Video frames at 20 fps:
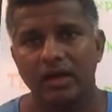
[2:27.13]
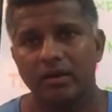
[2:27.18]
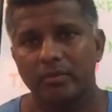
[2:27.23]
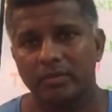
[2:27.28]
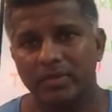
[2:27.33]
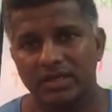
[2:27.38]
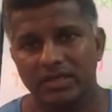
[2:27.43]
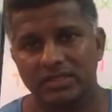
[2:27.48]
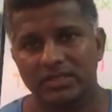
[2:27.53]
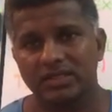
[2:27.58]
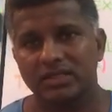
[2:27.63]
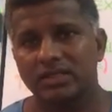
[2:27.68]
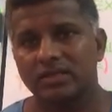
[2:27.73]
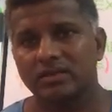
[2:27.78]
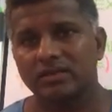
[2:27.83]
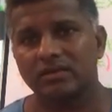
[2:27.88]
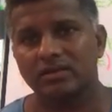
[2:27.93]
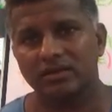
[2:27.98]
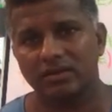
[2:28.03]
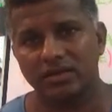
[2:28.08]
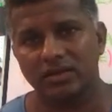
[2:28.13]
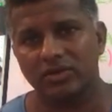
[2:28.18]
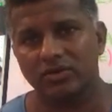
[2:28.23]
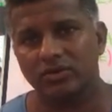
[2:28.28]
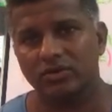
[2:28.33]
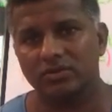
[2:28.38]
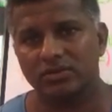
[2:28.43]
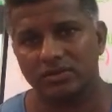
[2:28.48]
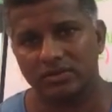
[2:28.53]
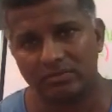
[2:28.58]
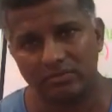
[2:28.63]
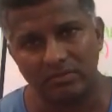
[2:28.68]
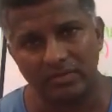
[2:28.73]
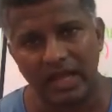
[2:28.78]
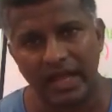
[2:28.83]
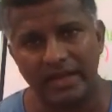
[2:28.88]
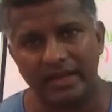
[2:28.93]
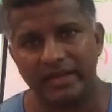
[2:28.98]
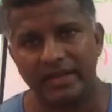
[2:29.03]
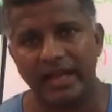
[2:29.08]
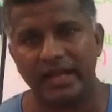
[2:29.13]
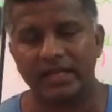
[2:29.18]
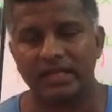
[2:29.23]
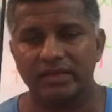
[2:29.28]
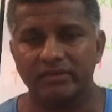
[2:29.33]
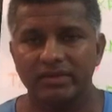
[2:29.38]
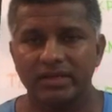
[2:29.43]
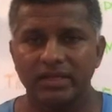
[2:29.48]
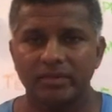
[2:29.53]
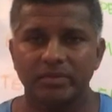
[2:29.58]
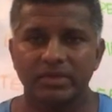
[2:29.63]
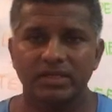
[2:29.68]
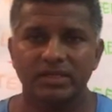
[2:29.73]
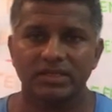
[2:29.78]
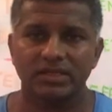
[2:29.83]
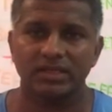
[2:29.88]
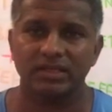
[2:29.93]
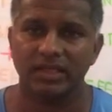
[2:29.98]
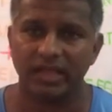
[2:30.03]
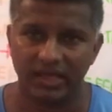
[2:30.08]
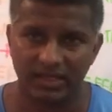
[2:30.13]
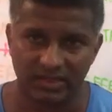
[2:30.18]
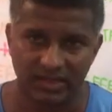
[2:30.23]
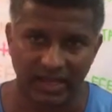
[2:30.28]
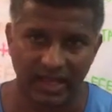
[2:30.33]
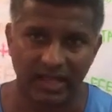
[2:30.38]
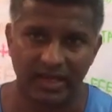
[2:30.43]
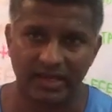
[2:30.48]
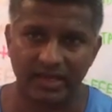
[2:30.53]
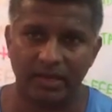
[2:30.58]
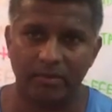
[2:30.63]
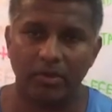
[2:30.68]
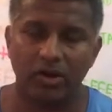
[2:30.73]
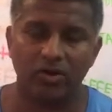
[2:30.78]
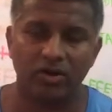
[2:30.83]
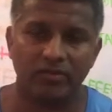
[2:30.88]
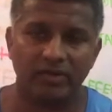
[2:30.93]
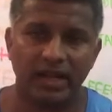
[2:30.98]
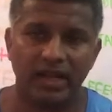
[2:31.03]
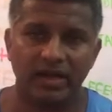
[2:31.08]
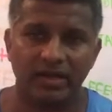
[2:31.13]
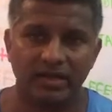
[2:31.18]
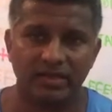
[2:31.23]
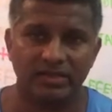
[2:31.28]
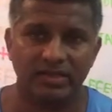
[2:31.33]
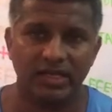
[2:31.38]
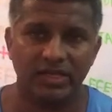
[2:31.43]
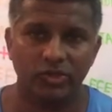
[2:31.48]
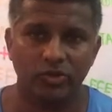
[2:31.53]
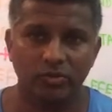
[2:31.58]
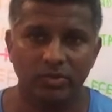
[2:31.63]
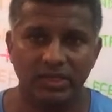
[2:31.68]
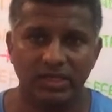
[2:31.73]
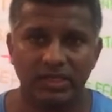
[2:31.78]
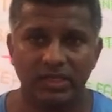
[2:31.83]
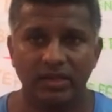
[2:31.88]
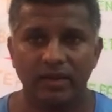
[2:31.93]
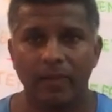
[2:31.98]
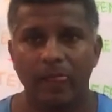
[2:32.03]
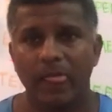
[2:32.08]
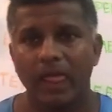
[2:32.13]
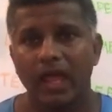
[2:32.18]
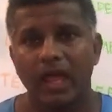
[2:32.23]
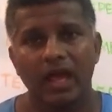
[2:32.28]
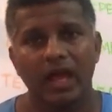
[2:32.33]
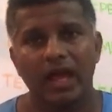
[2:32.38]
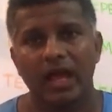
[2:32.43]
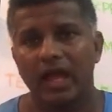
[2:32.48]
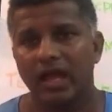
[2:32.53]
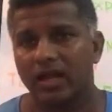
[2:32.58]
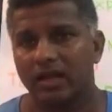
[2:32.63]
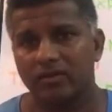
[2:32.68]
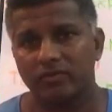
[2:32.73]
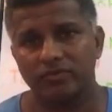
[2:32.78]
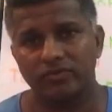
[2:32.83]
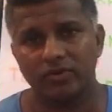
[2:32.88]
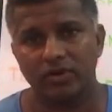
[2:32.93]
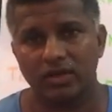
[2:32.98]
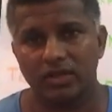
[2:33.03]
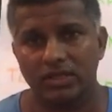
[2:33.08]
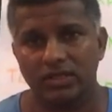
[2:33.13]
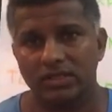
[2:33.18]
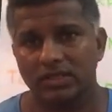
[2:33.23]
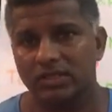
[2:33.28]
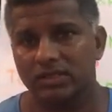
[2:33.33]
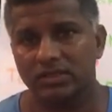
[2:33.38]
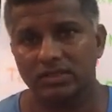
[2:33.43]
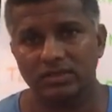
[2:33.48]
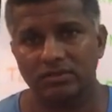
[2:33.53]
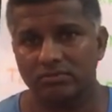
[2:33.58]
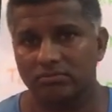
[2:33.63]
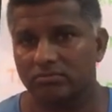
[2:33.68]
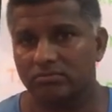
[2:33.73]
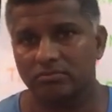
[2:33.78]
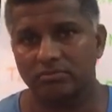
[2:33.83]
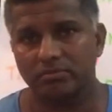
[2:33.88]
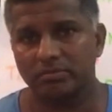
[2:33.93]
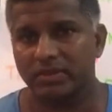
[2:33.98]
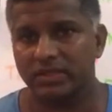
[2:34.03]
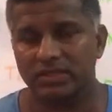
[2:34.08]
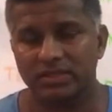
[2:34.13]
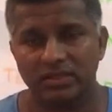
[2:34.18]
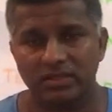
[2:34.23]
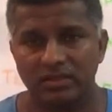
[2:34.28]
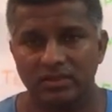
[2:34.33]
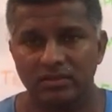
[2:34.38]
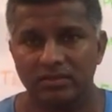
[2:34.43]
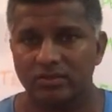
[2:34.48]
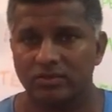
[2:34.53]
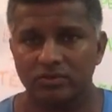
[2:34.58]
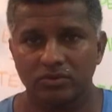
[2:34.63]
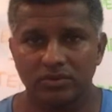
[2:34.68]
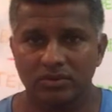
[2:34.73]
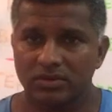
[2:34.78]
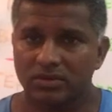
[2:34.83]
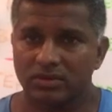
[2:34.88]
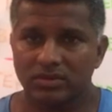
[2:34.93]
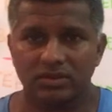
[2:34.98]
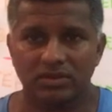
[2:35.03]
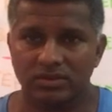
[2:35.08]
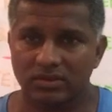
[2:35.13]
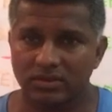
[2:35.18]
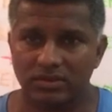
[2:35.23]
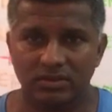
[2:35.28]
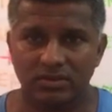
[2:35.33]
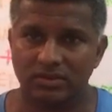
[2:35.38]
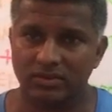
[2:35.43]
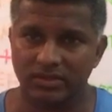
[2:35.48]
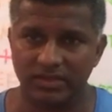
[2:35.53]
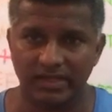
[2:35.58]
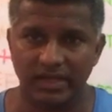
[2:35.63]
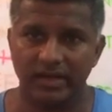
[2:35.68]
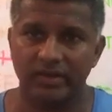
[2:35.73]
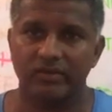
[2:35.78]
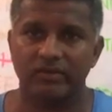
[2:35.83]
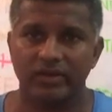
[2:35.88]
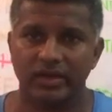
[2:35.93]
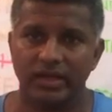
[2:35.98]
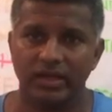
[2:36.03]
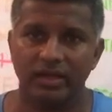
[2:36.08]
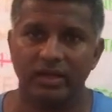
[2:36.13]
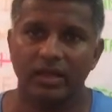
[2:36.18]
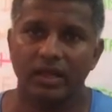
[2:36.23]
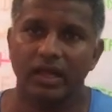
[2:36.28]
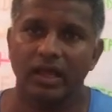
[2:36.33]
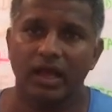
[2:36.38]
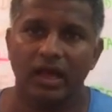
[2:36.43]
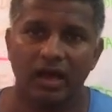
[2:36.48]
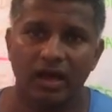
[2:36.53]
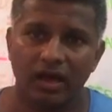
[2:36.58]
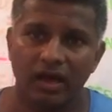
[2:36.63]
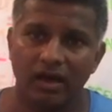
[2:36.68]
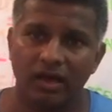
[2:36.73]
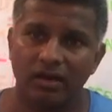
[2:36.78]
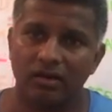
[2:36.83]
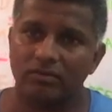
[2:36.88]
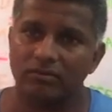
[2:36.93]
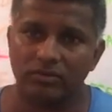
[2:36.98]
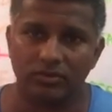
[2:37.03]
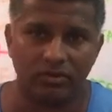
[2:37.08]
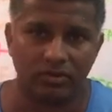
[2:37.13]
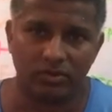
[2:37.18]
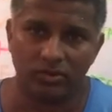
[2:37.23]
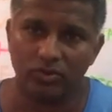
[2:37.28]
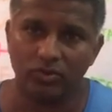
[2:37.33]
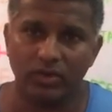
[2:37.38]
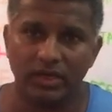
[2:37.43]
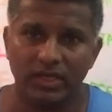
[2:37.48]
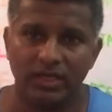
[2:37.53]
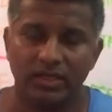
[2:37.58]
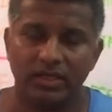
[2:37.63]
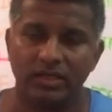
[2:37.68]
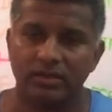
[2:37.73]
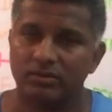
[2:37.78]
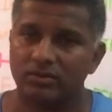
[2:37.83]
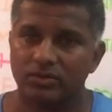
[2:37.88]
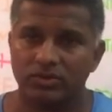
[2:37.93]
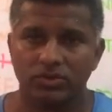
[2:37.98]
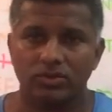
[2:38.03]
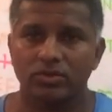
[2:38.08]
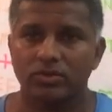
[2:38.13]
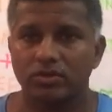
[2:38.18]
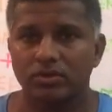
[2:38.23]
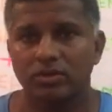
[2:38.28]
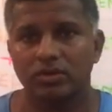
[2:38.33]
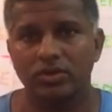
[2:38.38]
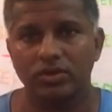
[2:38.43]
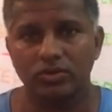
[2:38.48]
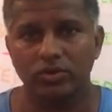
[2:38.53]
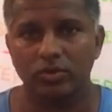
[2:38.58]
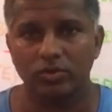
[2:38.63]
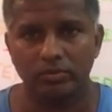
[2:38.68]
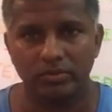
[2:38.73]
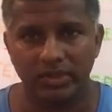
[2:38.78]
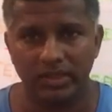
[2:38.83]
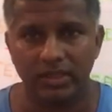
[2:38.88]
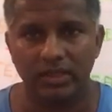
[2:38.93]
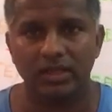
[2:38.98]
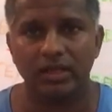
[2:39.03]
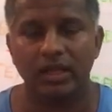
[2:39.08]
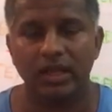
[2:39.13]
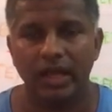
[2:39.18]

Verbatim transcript: person, you know, light activity person, there is a calorie amount of calories that you burn. And if you are a person who is sedentary, uh, you don't do anything, so you don't burn